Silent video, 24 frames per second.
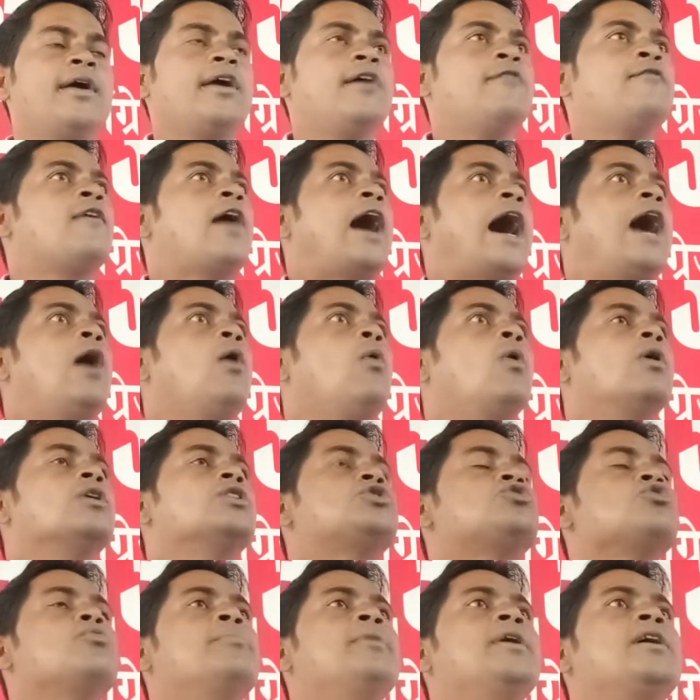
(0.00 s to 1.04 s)
if I
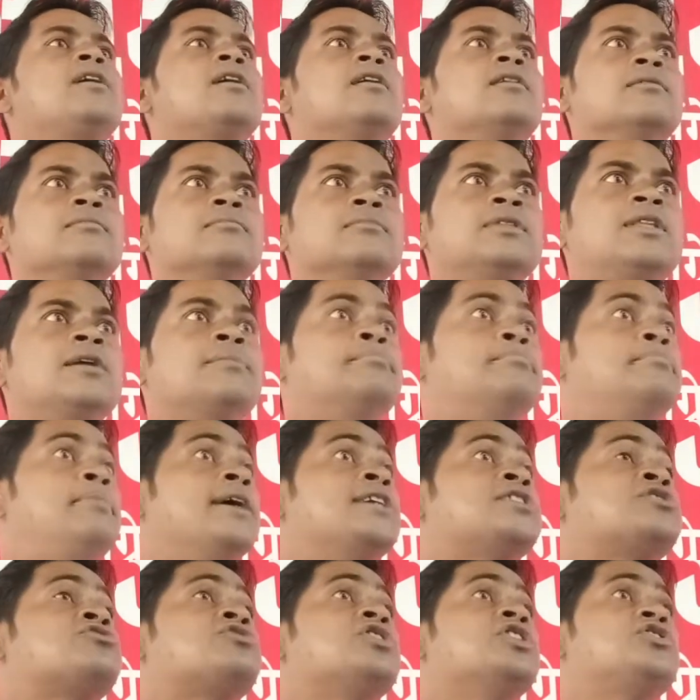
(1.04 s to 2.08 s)
want to become the
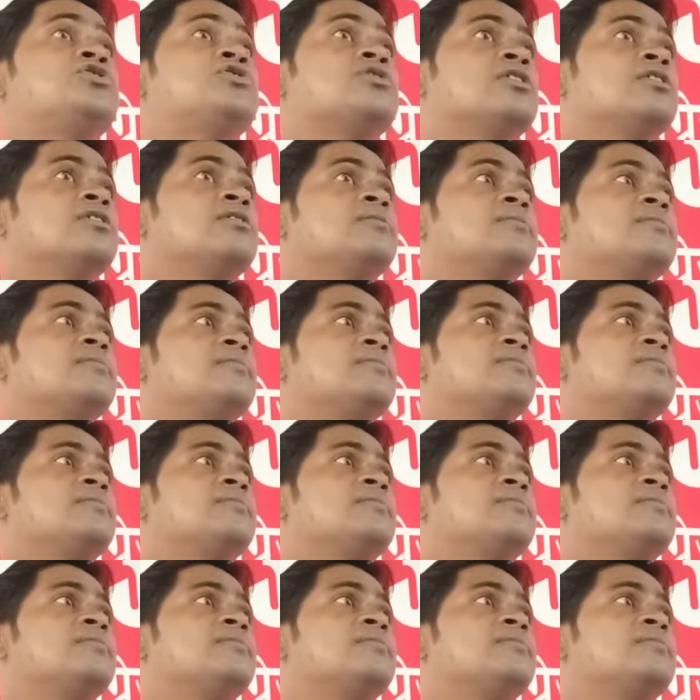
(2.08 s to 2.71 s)
best teacher?